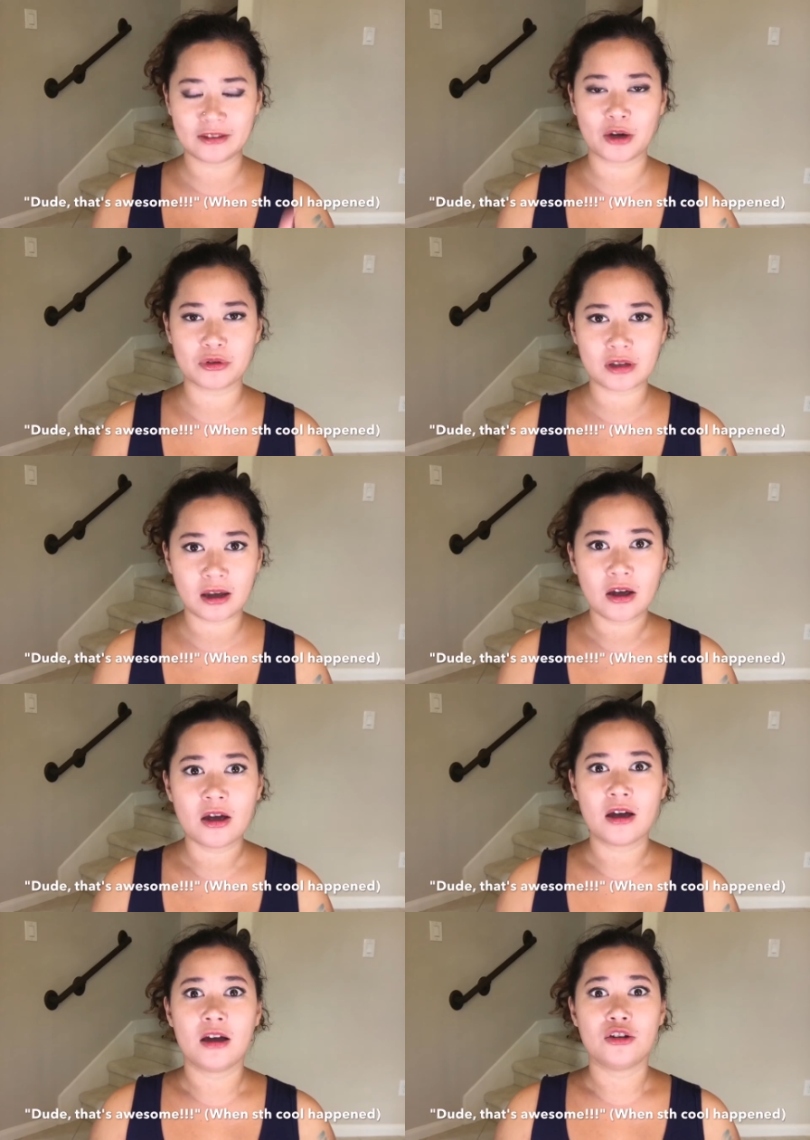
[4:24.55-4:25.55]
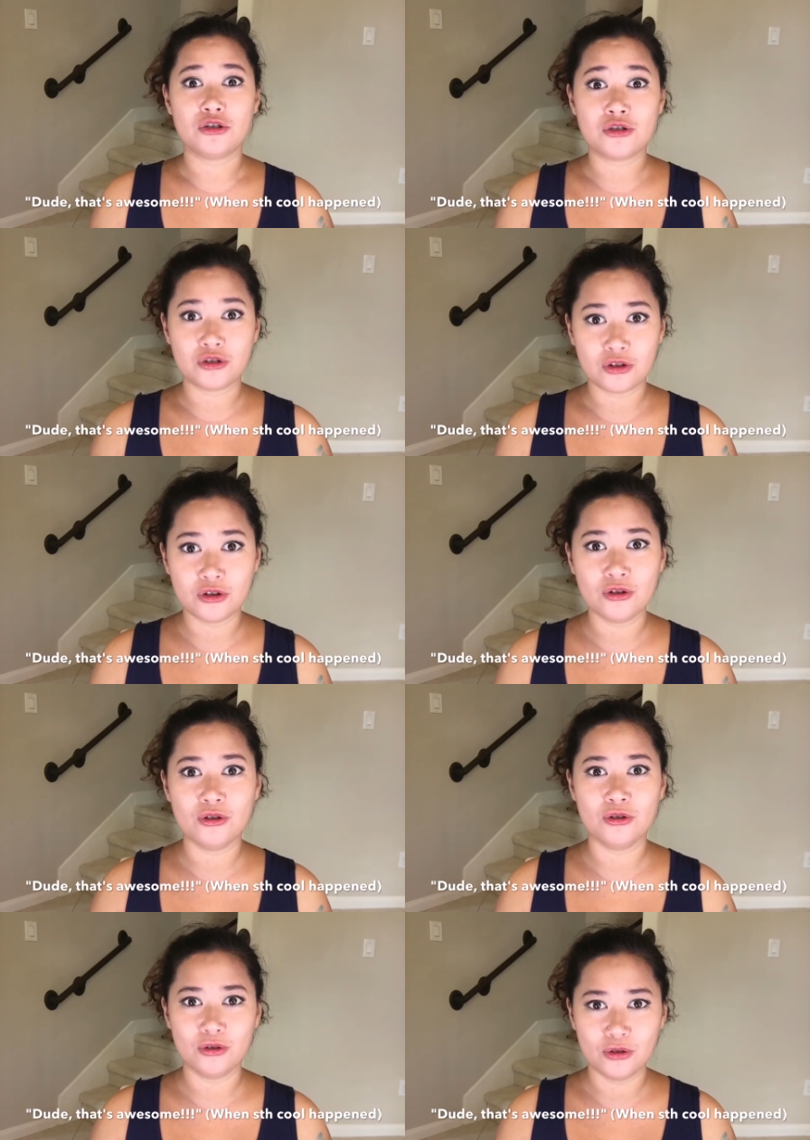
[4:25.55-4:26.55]
They will say,
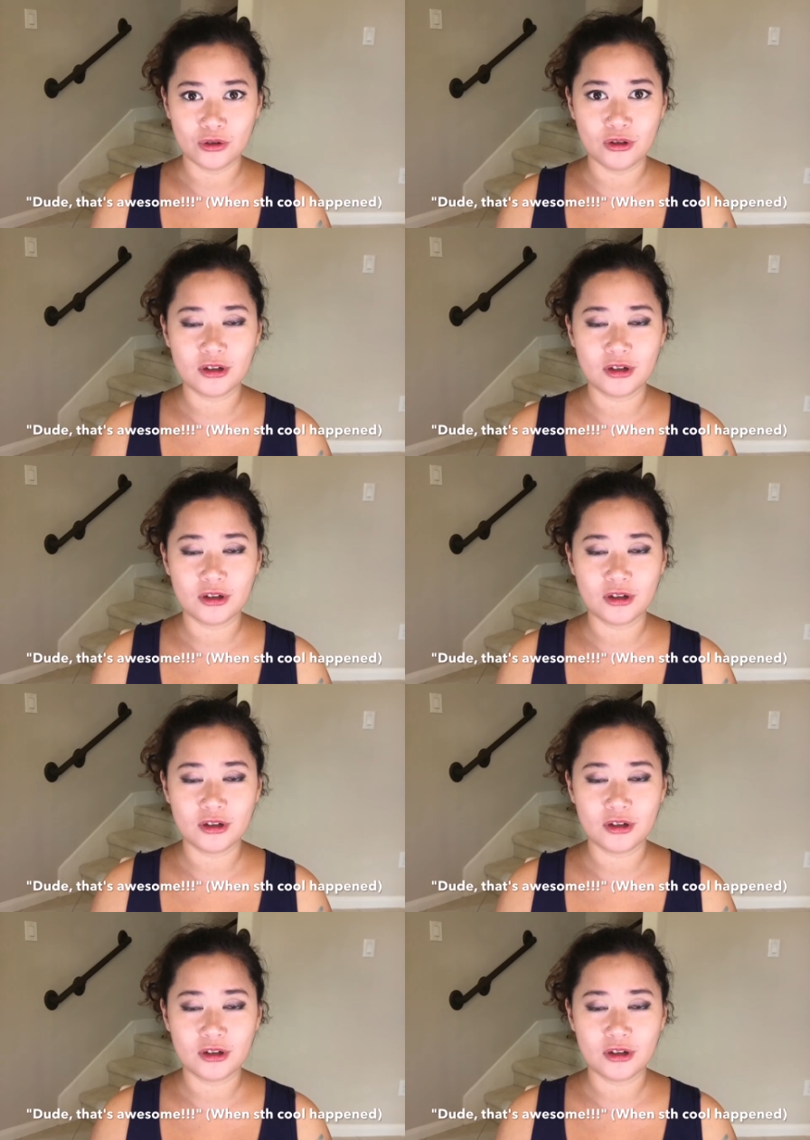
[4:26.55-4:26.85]
dude,